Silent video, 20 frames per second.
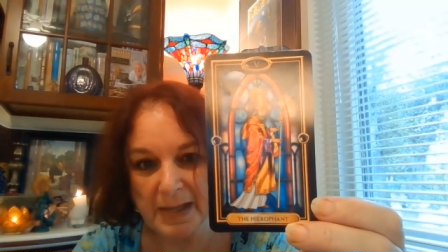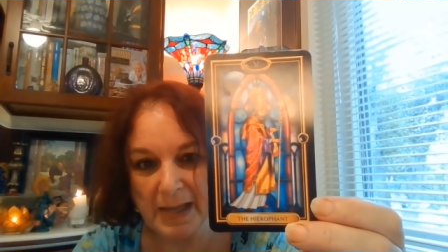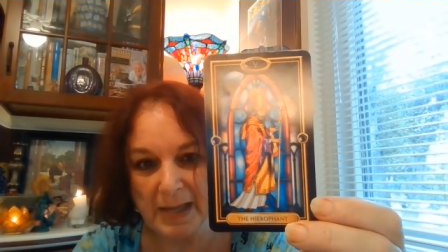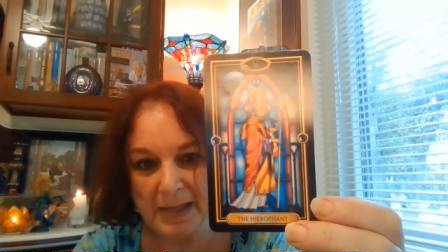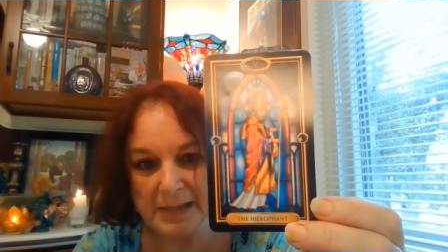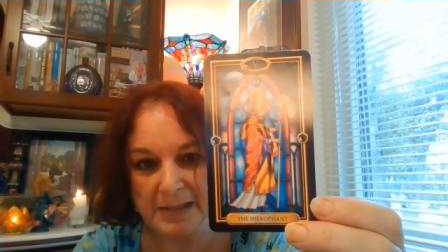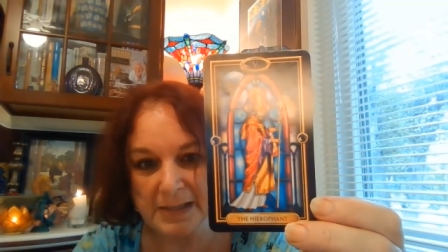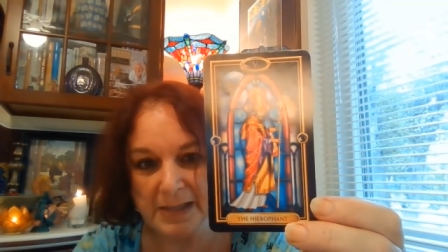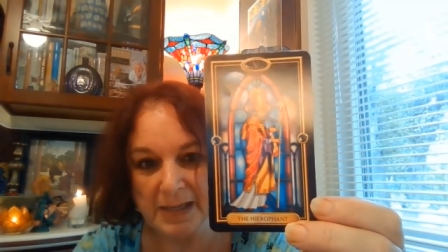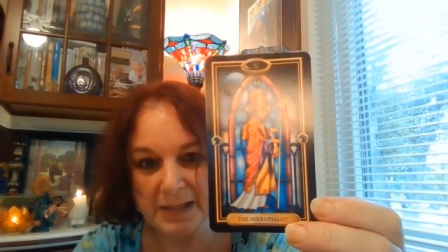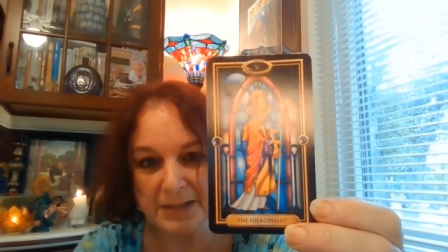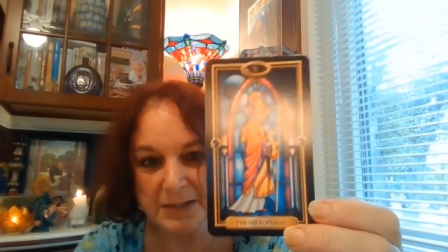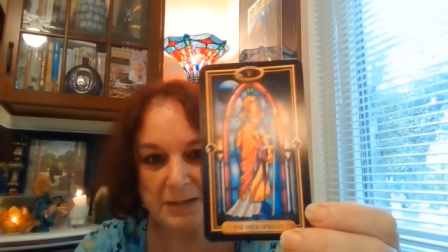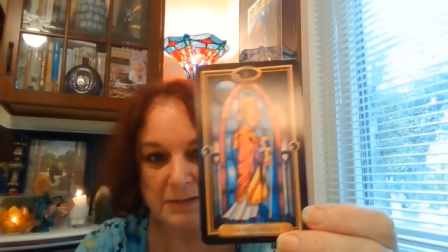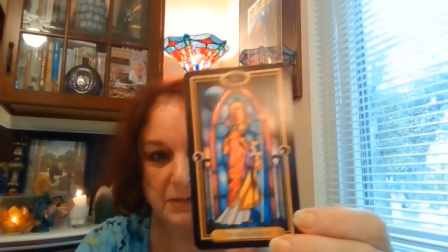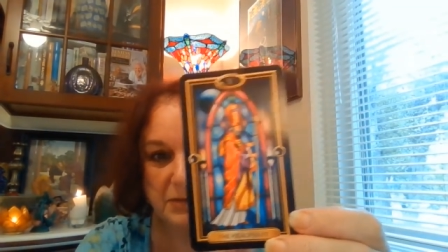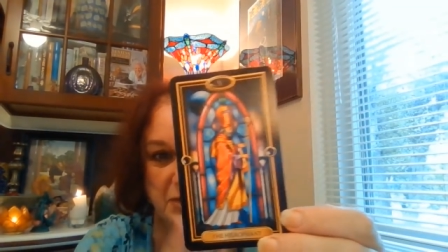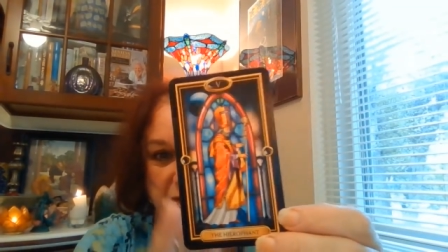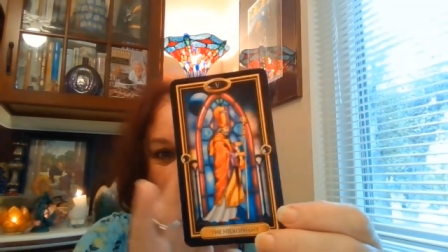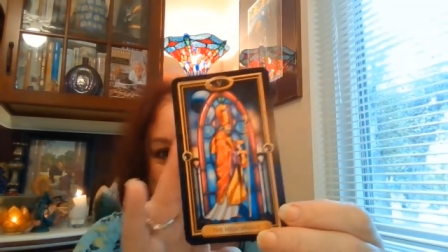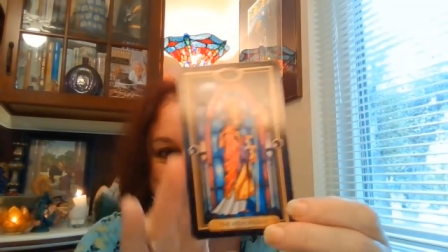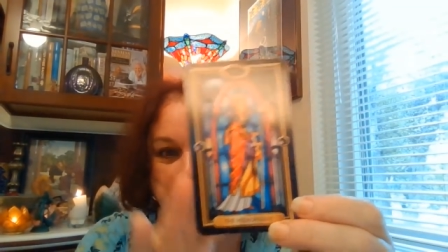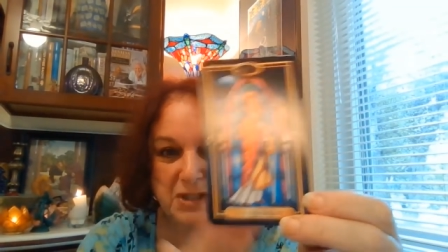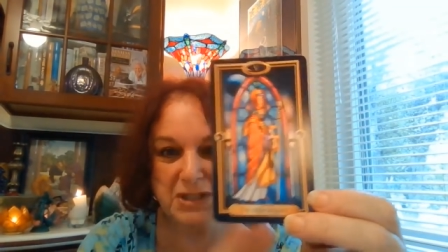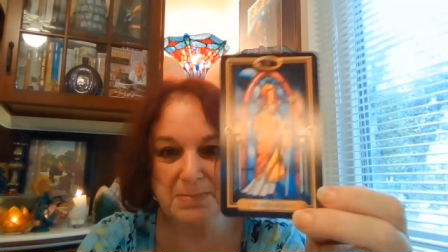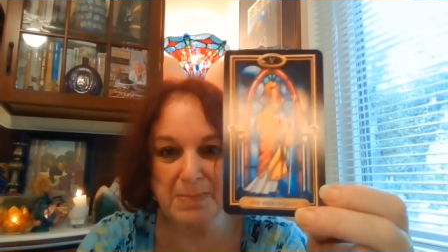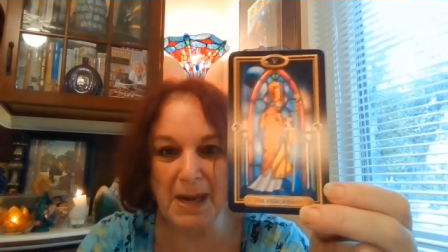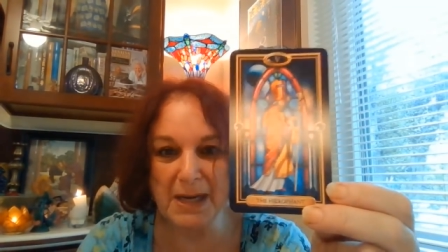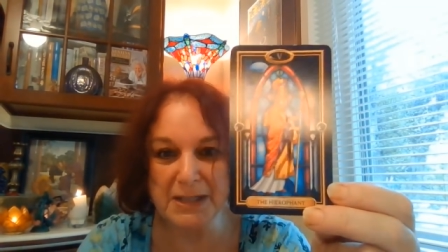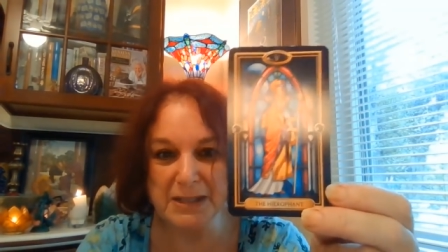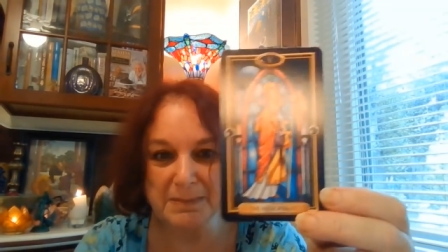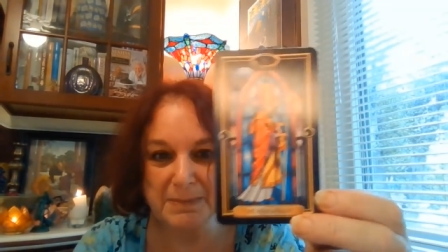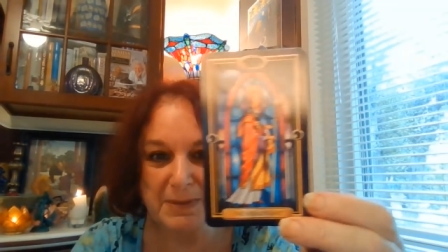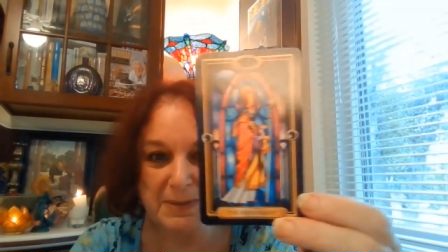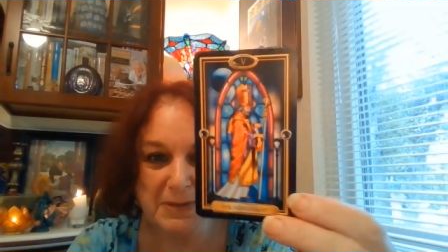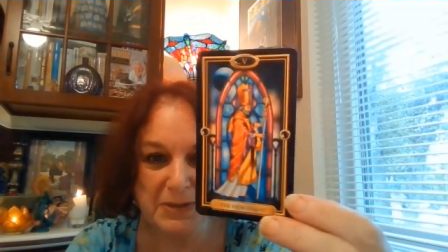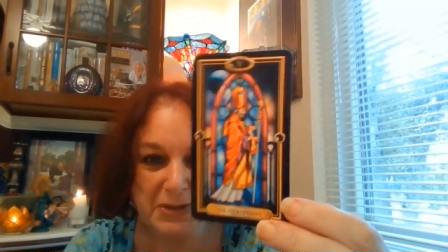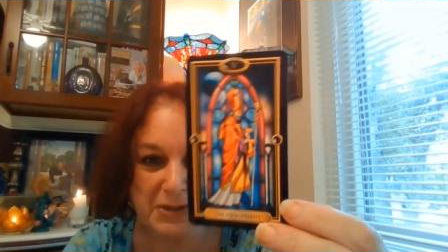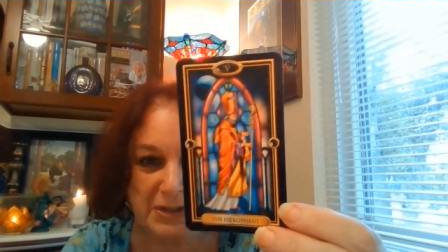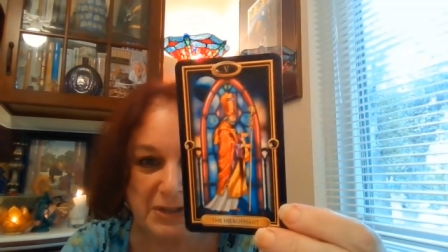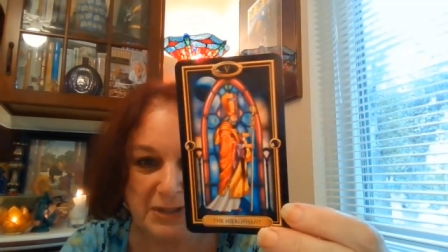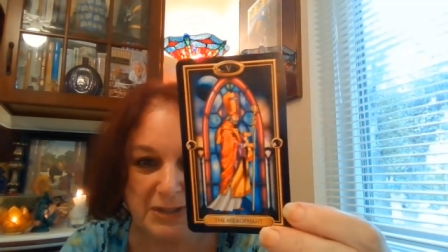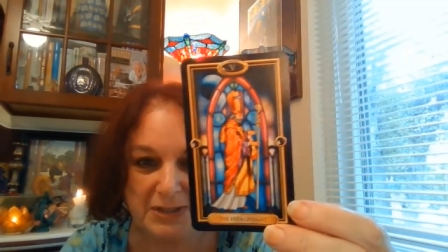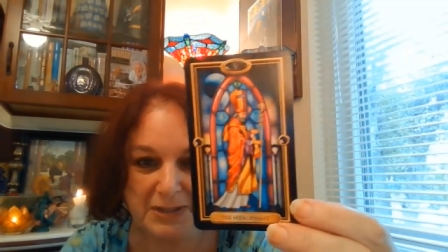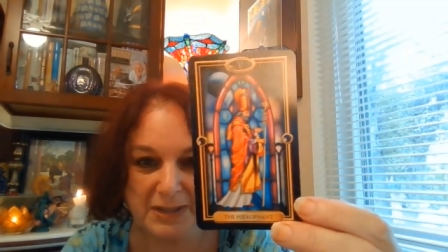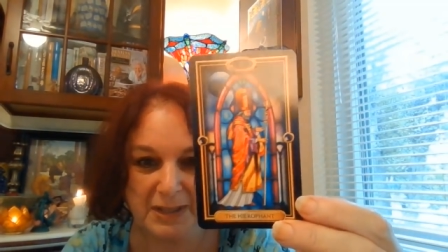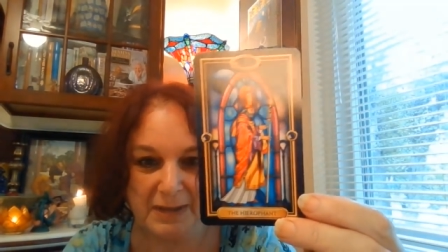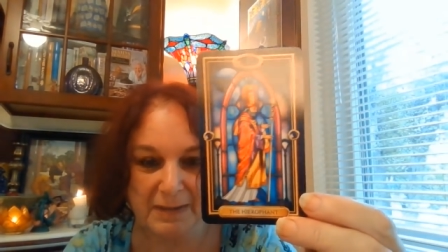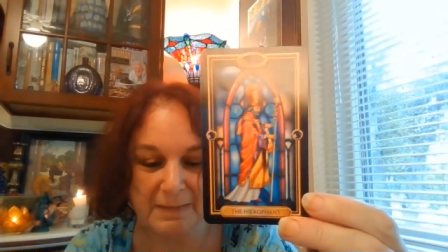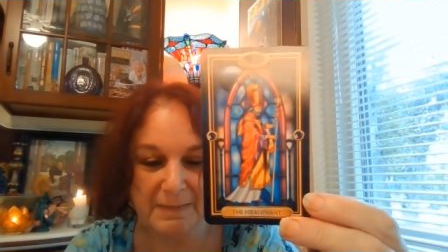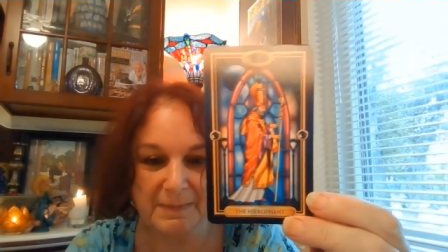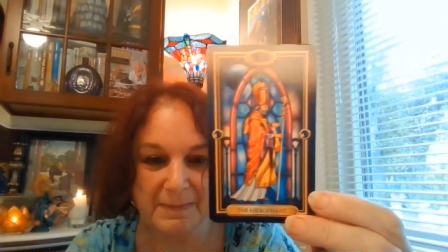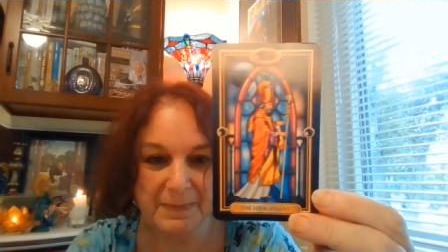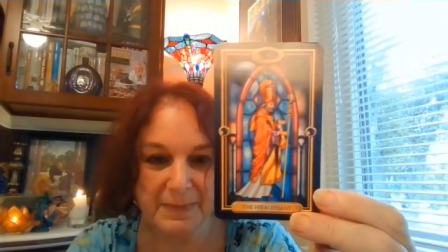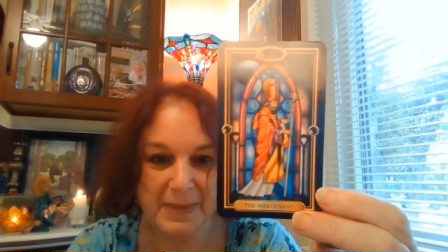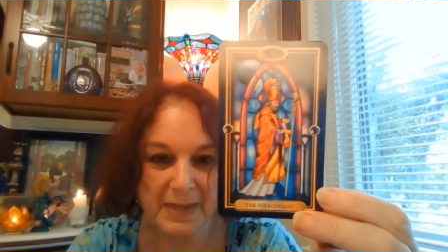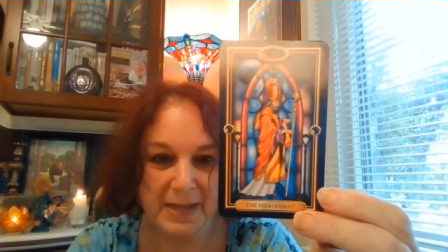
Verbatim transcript: and uh, so she's respectable. She's, um,